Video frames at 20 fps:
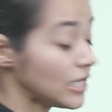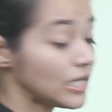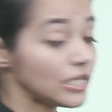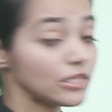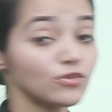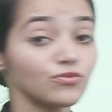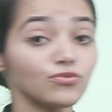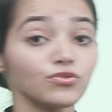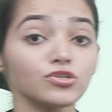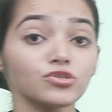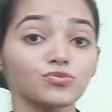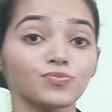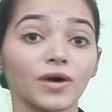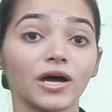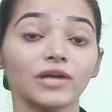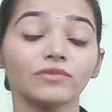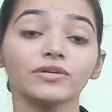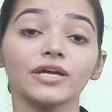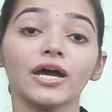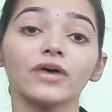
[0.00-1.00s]
In the first
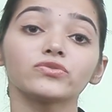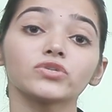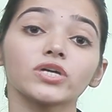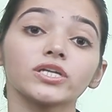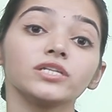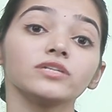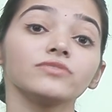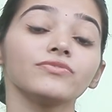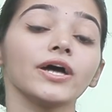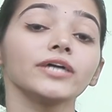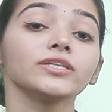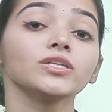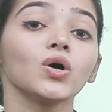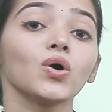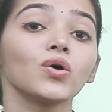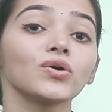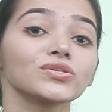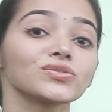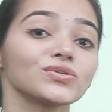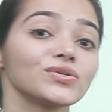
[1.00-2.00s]
part, we have to identify the
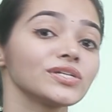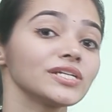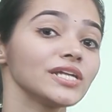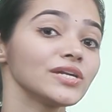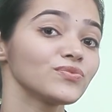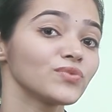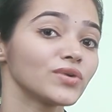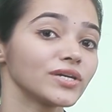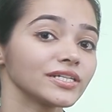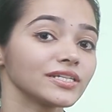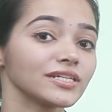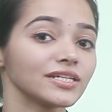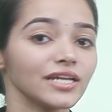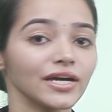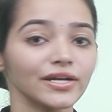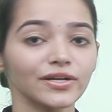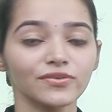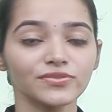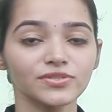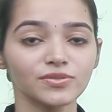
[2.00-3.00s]
horizontal and vertical
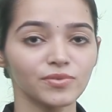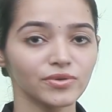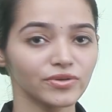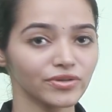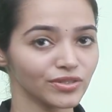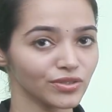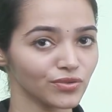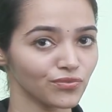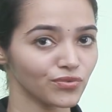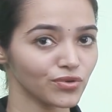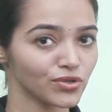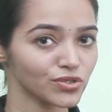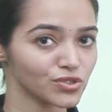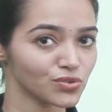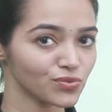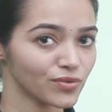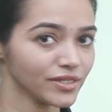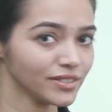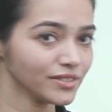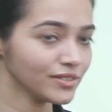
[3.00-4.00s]
line of symmetry in the
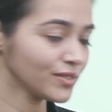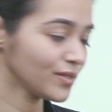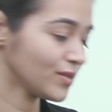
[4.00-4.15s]
first one.